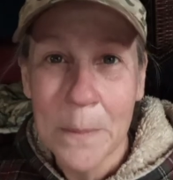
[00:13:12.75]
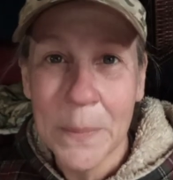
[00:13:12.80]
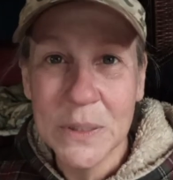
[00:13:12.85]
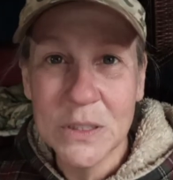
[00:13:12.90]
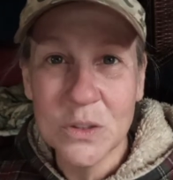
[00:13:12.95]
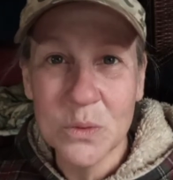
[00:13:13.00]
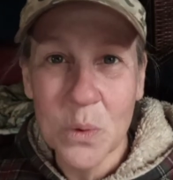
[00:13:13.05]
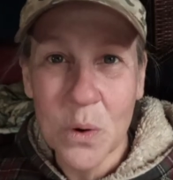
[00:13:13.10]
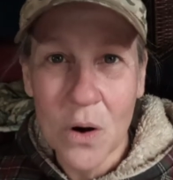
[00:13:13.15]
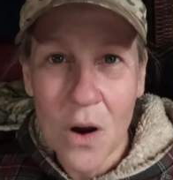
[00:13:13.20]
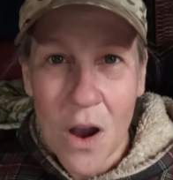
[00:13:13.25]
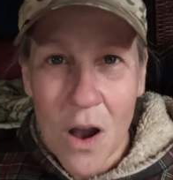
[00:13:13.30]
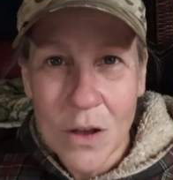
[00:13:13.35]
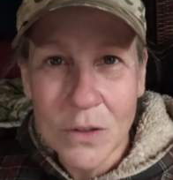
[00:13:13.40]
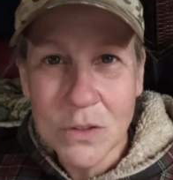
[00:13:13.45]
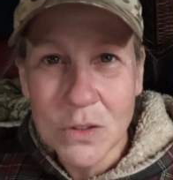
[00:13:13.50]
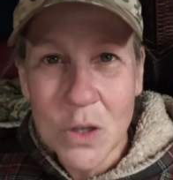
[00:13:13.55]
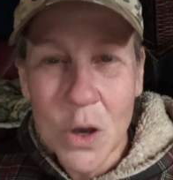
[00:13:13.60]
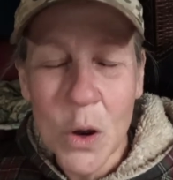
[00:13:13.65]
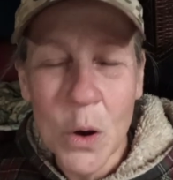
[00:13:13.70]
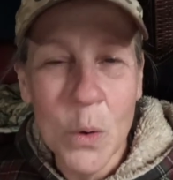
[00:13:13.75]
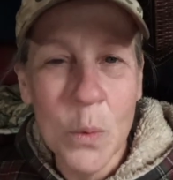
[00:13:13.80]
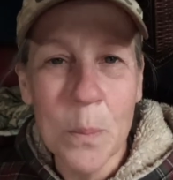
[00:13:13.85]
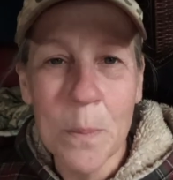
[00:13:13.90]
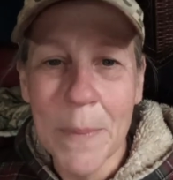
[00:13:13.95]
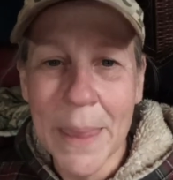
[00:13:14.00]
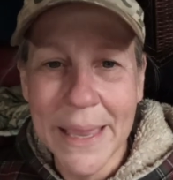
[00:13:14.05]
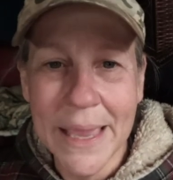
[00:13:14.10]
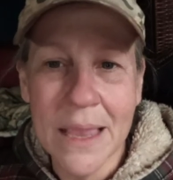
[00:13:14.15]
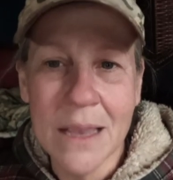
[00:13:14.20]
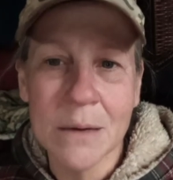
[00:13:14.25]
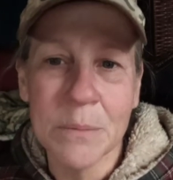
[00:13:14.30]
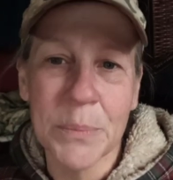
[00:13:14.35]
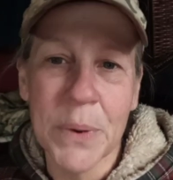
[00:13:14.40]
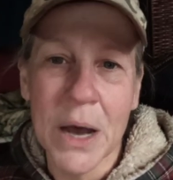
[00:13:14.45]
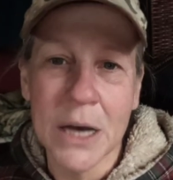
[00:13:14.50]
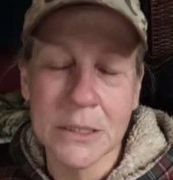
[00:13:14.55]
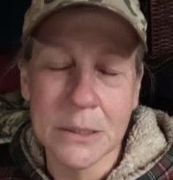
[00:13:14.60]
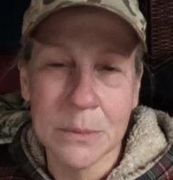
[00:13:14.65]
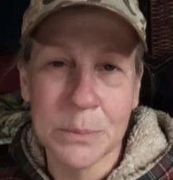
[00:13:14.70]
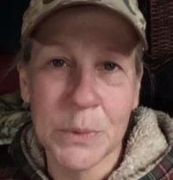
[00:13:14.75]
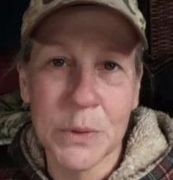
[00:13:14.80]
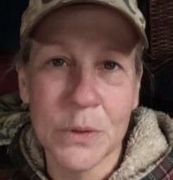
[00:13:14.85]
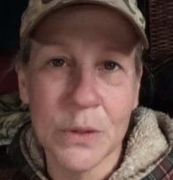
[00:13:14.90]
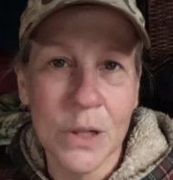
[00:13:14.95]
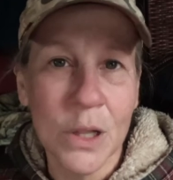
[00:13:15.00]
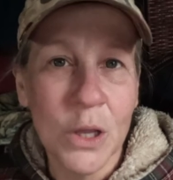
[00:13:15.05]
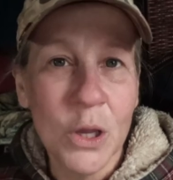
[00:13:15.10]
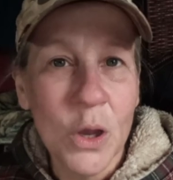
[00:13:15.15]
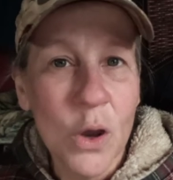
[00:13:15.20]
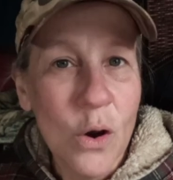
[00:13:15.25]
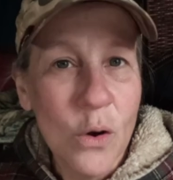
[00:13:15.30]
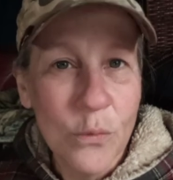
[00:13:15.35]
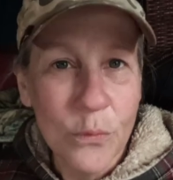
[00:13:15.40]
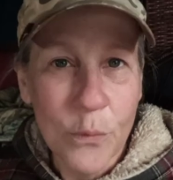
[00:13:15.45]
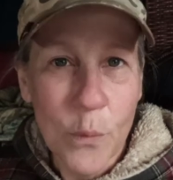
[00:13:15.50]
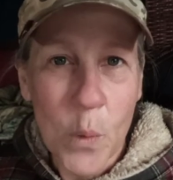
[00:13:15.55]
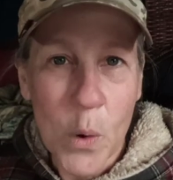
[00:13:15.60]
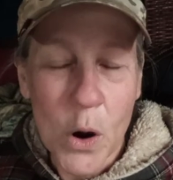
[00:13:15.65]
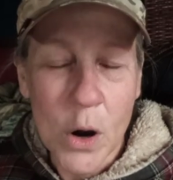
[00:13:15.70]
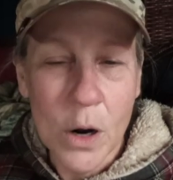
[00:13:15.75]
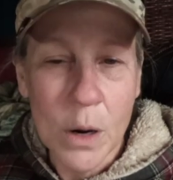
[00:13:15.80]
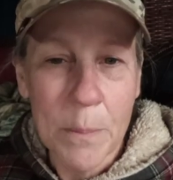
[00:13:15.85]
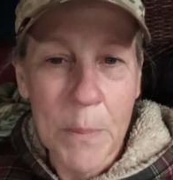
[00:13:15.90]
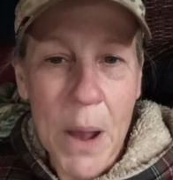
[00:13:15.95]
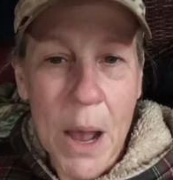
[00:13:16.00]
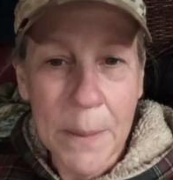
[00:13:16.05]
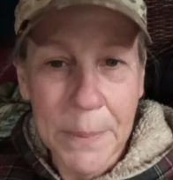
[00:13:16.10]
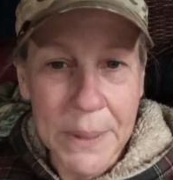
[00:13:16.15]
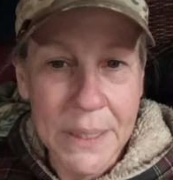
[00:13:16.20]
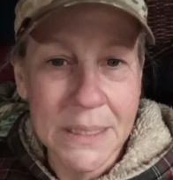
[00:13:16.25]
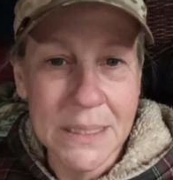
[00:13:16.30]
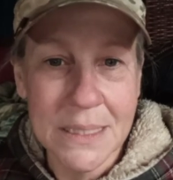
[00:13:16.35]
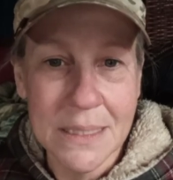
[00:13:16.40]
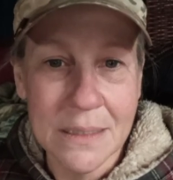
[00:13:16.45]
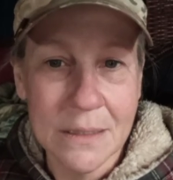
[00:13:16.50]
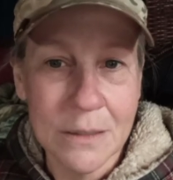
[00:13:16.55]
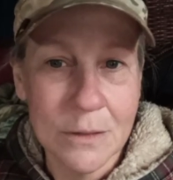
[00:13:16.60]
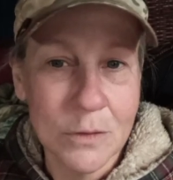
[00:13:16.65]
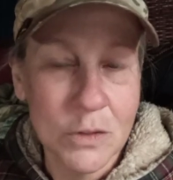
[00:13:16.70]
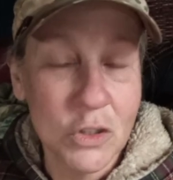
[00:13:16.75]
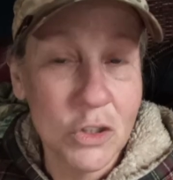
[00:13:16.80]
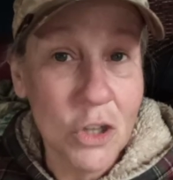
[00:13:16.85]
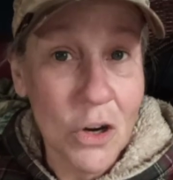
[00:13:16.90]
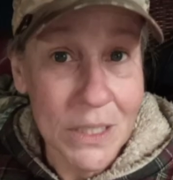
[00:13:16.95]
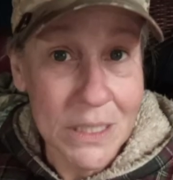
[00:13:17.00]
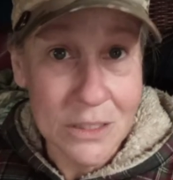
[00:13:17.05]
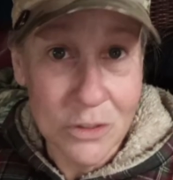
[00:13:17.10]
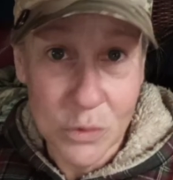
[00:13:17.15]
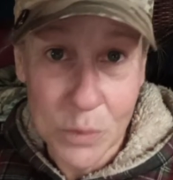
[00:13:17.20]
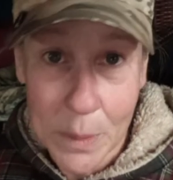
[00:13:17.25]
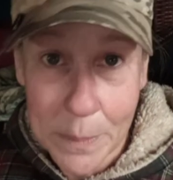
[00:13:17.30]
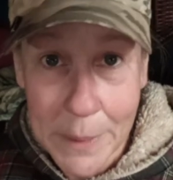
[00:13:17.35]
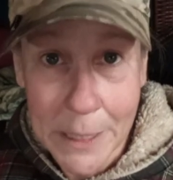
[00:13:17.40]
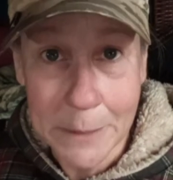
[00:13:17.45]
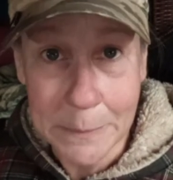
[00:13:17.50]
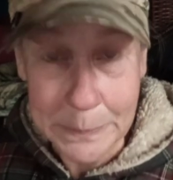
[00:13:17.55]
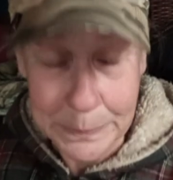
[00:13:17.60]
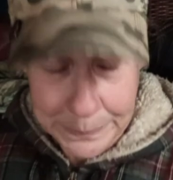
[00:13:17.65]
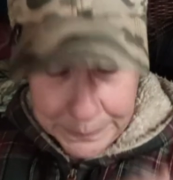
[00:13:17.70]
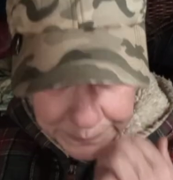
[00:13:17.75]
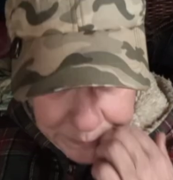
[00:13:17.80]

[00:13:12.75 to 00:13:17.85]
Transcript: but you are also making it possible for Papa to start his treatment.